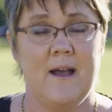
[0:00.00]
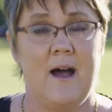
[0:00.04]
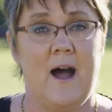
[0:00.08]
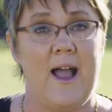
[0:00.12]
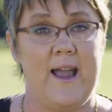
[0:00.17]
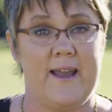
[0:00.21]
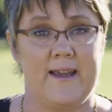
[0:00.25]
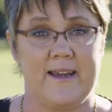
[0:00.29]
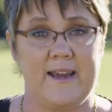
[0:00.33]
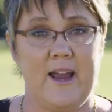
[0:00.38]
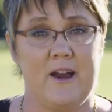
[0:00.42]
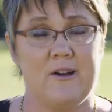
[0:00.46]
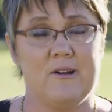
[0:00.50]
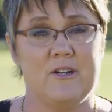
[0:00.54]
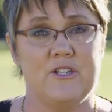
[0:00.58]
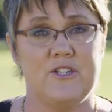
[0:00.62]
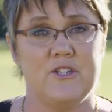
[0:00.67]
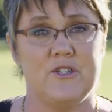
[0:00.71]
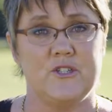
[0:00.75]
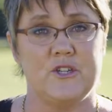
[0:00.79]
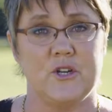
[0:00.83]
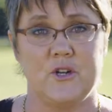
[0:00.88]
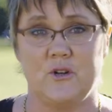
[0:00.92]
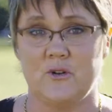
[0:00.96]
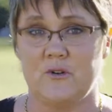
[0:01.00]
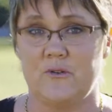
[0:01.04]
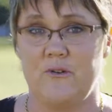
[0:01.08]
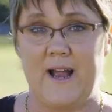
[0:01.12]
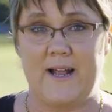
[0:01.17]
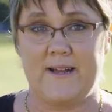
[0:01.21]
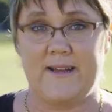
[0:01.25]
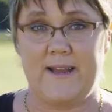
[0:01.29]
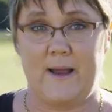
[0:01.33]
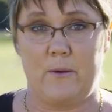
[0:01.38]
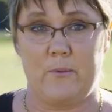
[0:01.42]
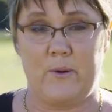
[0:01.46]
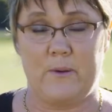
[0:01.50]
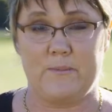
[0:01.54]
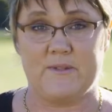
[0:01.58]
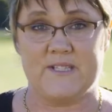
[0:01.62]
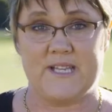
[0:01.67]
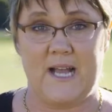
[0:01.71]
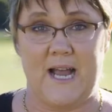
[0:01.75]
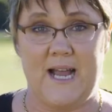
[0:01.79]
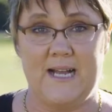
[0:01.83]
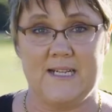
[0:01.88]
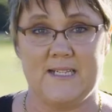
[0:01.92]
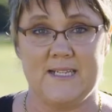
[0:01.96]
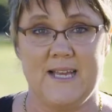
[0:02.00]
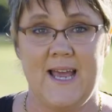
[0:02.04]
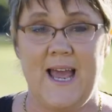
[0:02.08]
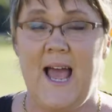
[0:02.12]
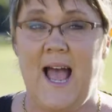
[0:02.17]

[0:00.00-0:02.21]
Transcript: I encourage you to look around our website,